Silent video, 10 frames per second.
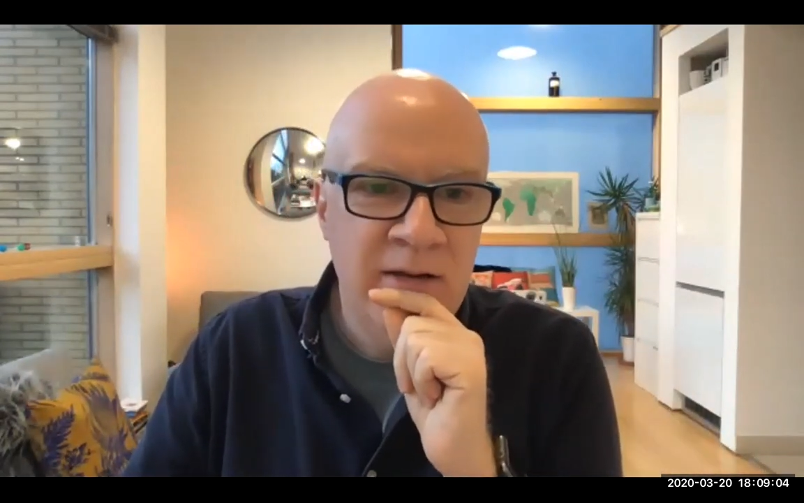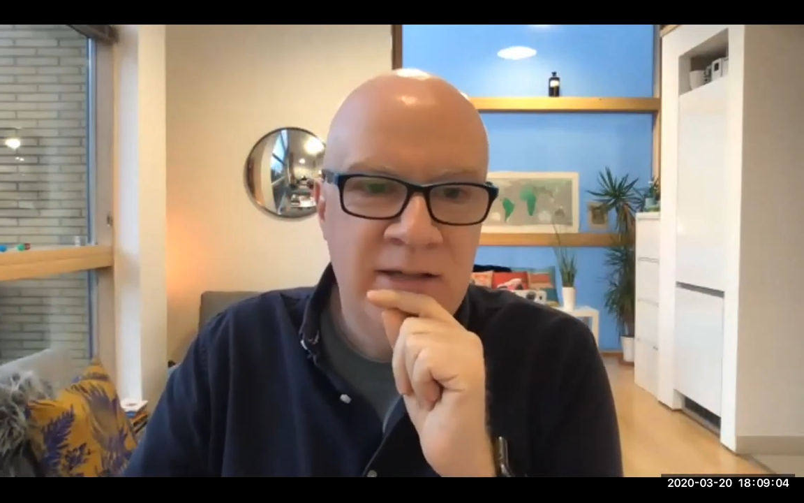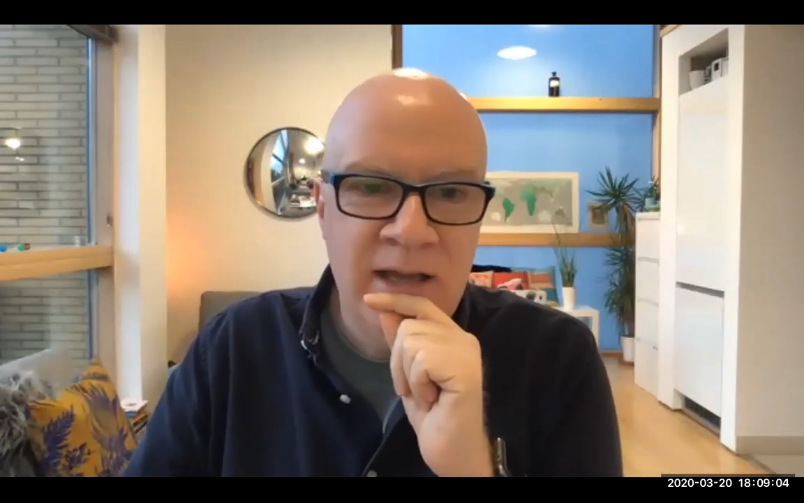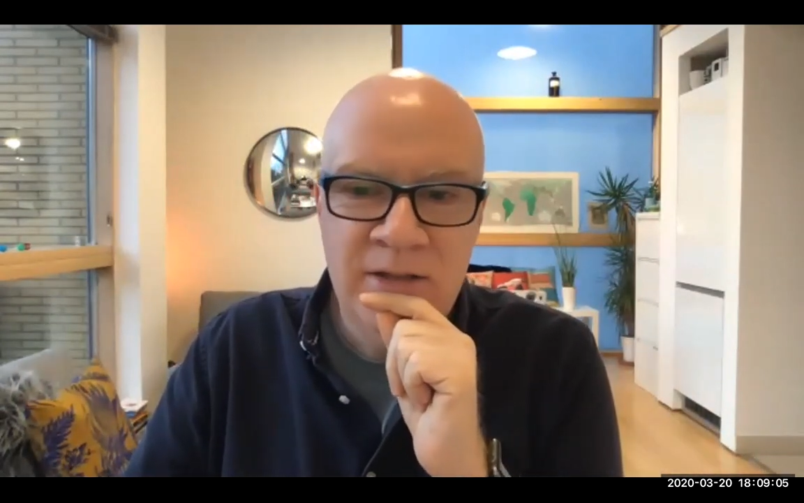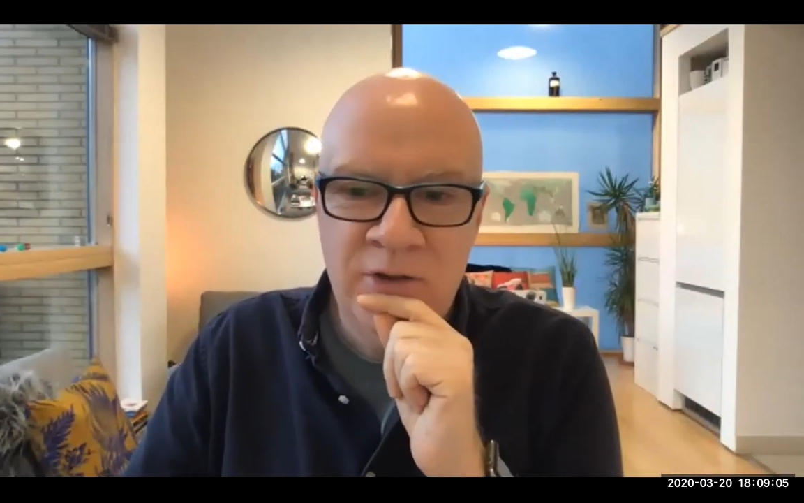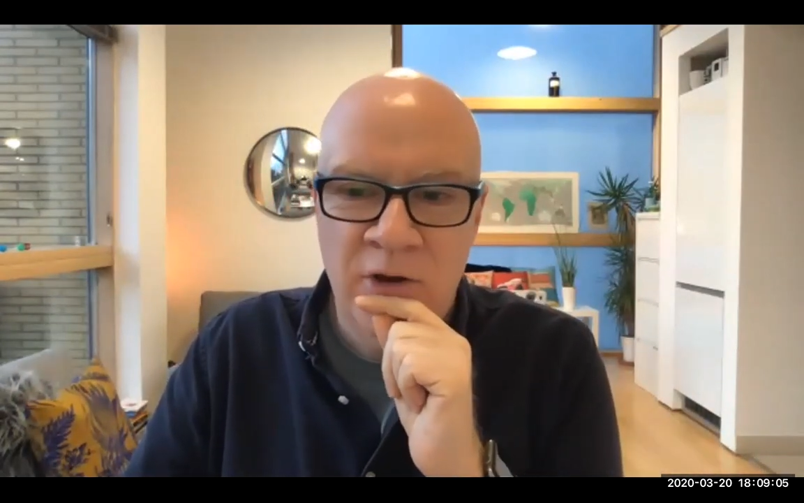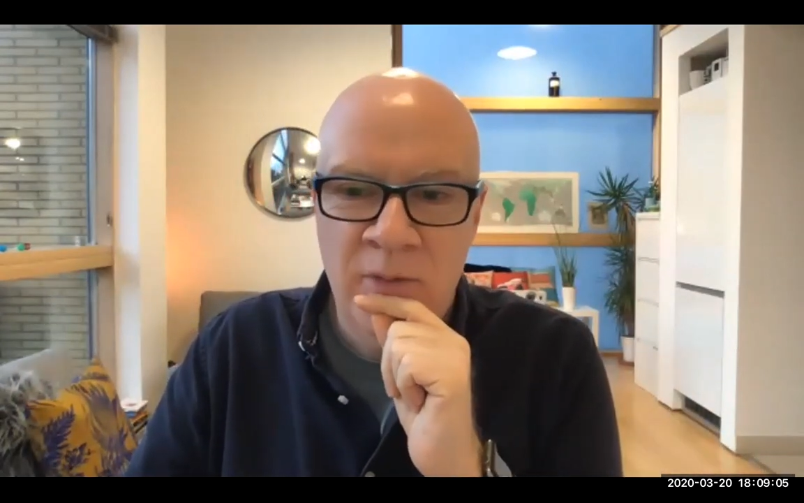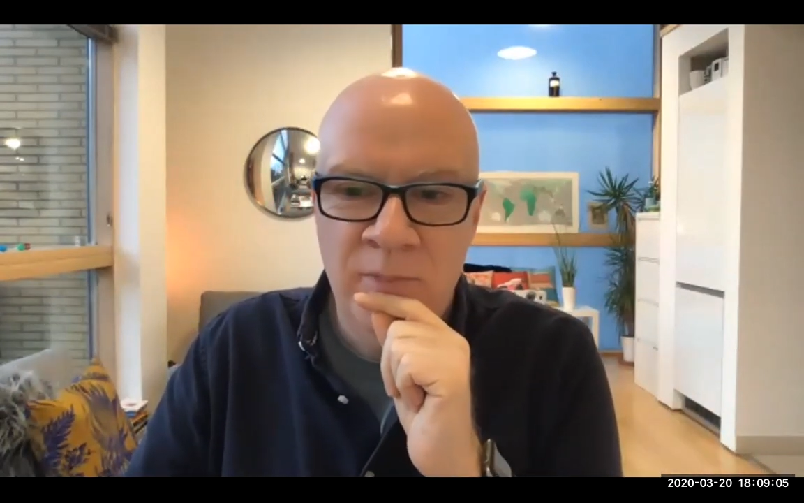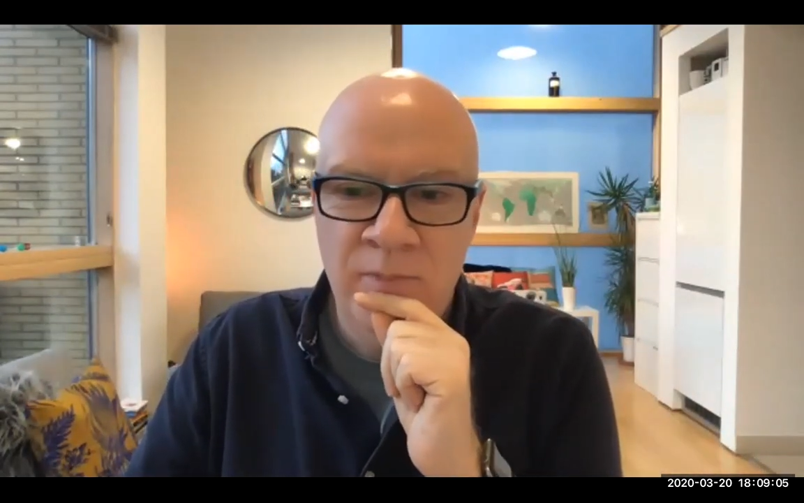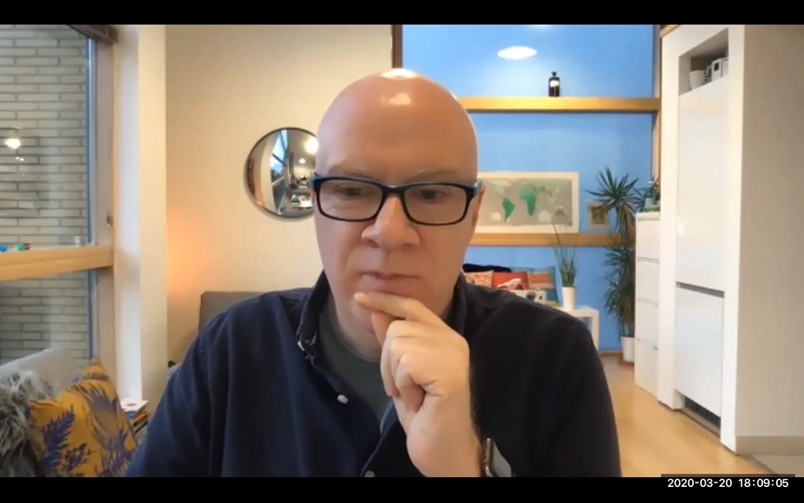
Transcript: desktop,